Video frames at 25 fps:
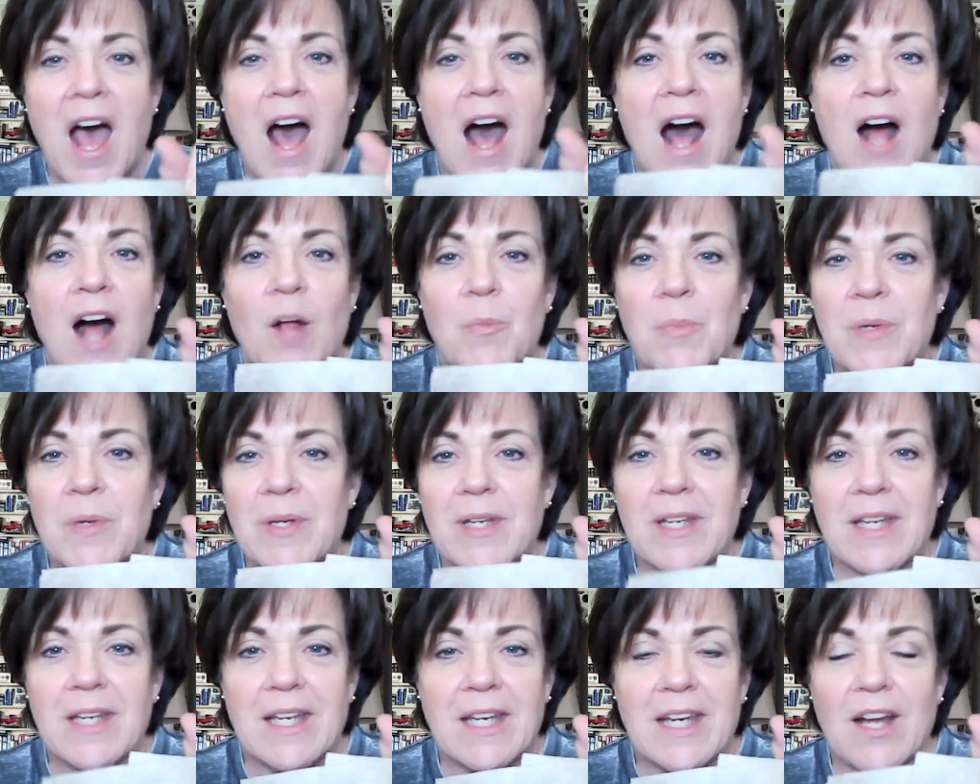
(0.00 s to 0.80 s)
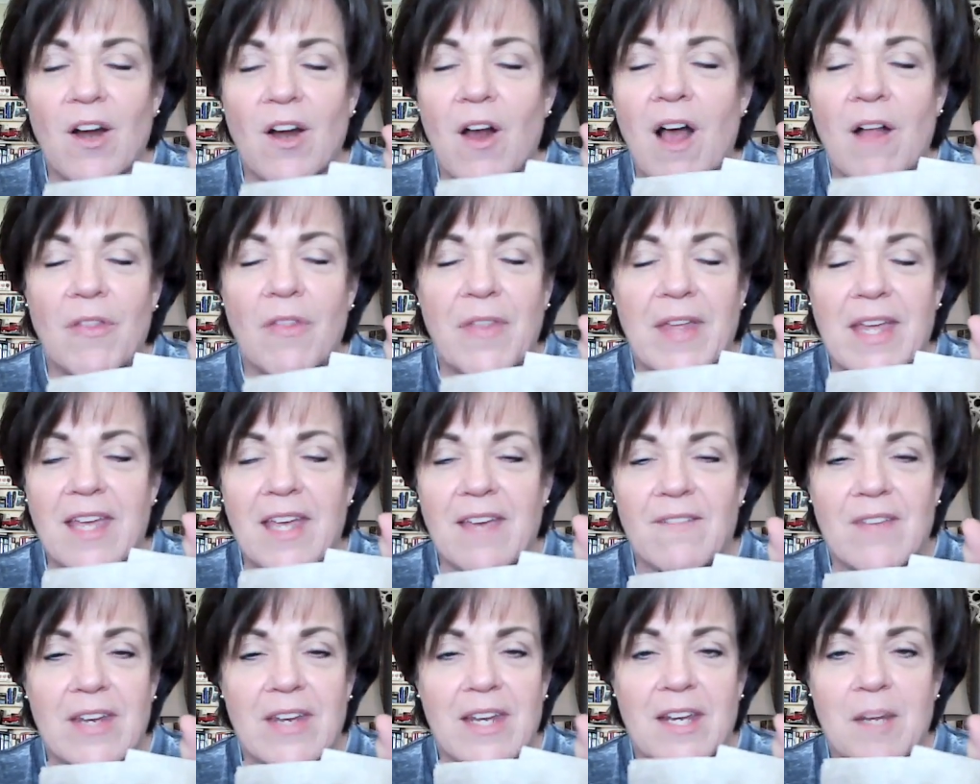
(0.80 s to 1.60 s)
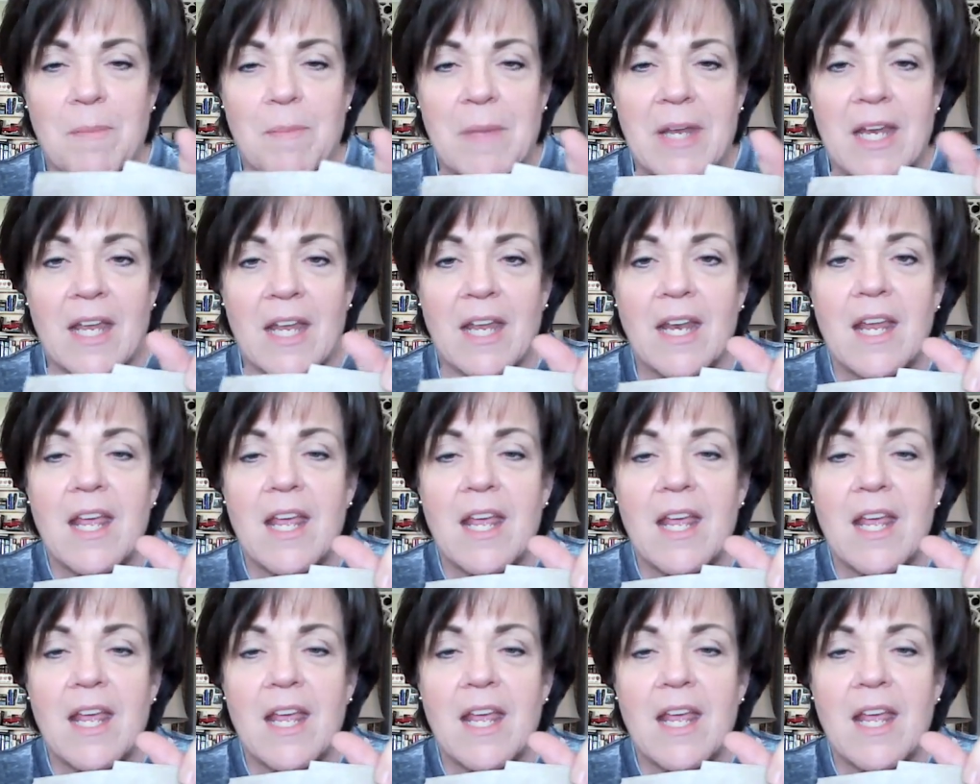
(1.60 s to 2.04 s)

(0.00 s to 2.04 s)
I'll put it in here. I'll think of it in a minute.